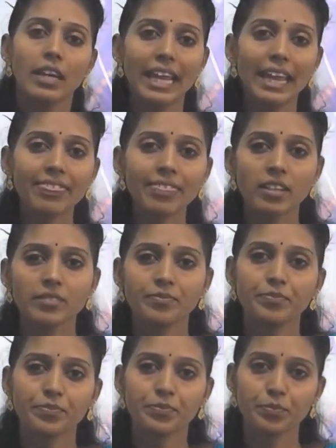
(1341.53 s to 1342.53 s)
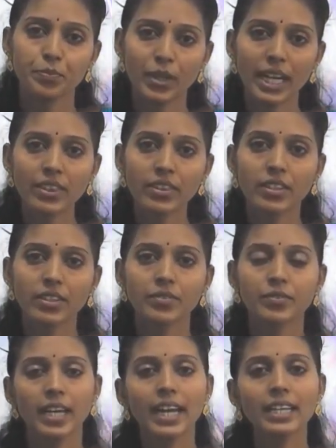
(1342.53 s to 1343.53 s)
length, breadth
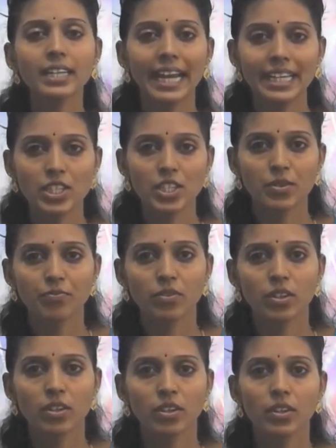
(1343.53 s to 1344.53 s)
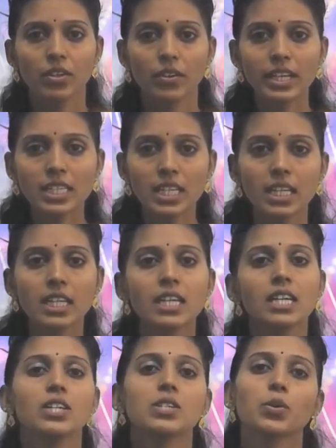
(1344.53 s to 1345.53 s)
and height, right?
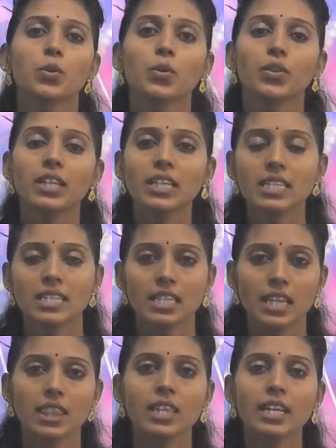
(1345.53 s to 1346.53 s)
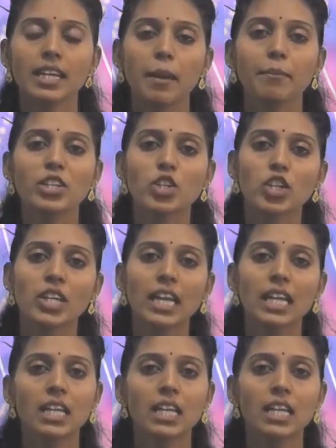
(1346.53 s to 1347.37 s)
So these 3 dimensions